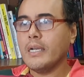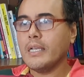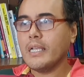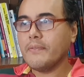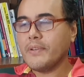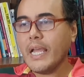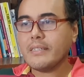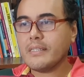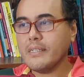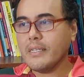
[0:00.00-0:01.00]
if
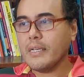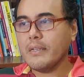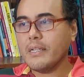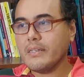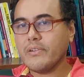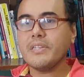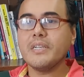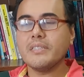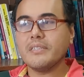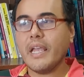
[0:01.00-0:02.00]
that's the
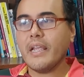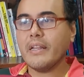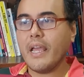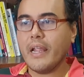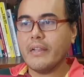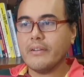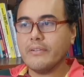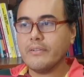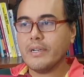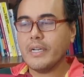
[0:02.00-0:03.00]
region saying that
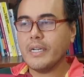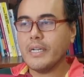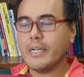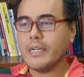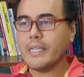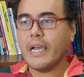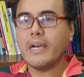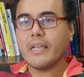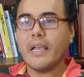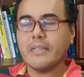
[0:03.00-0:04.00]
they are
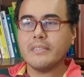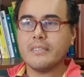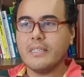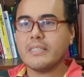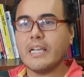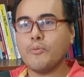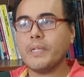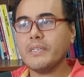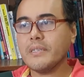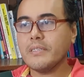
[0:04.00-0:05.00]
against this kind of
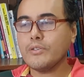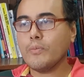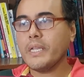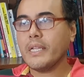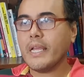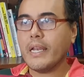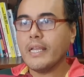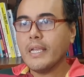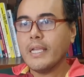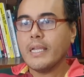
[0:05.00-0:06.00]
practices, so meaning that
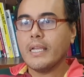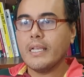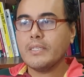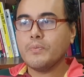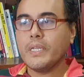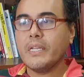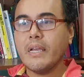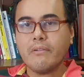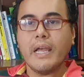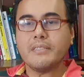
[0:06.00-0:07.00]
it's within
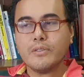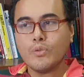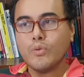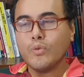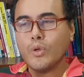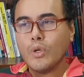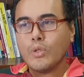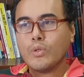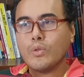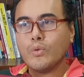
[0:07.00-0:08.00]
their rights to
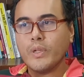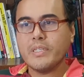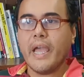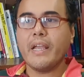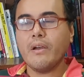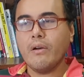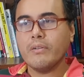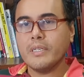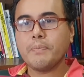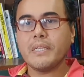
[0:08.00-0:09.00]
reject on
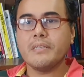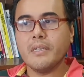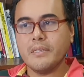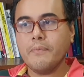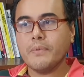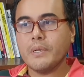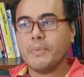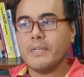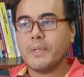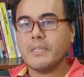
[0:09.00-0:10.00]
the practices, for
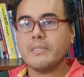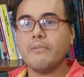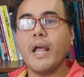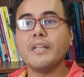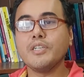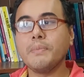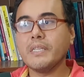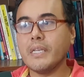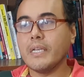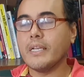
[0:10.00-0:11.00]
example, the practice of
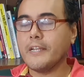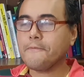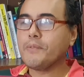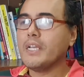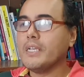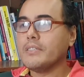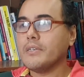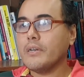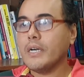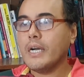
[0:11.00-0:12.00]
LGBT. So